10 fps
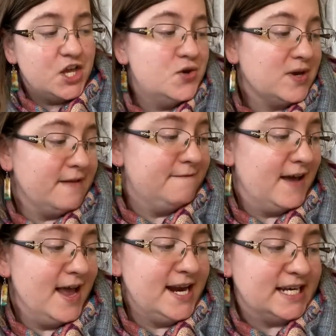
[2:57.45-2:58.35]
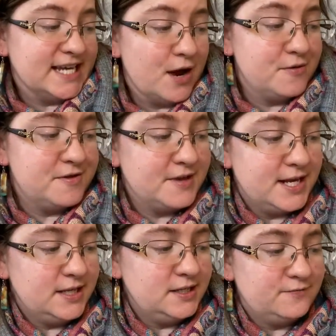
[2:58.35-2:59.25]
You can find out
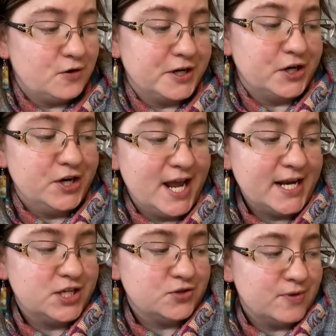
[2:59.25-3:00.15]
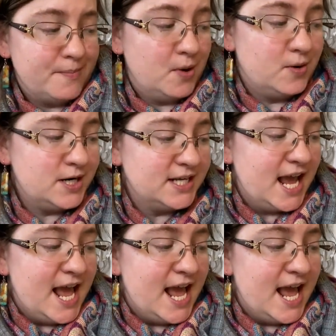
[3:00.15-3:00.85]
things for your next report.